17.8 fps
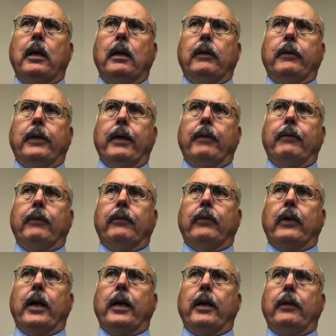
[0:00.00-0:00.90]
They've
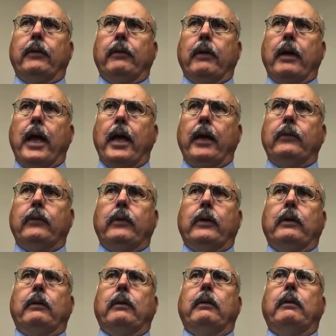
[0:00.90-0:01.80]
decided to
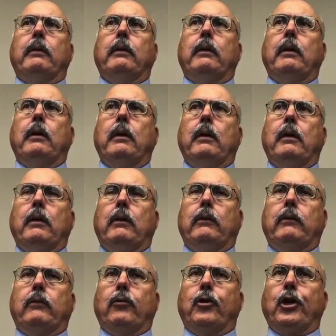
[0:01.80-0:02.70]
exit
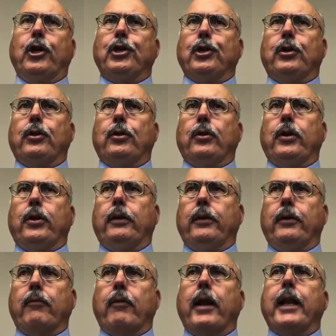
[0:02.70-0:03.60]
strategically
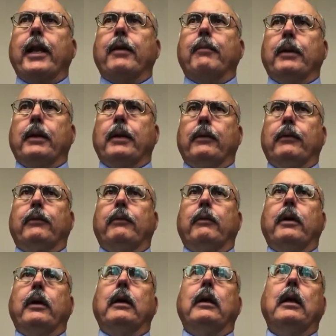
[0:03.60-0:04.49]
the uranium industry,